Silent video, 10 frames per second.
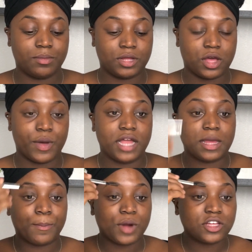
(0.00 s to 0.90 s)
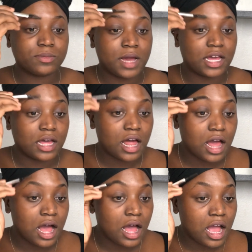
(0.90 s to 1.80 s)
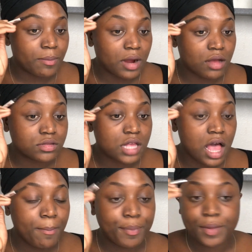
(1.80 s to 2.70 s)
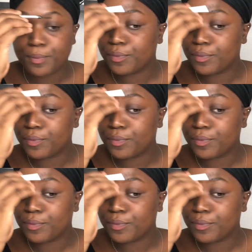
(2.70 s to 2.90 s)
I'm going to go ahead and brush my eyebrows up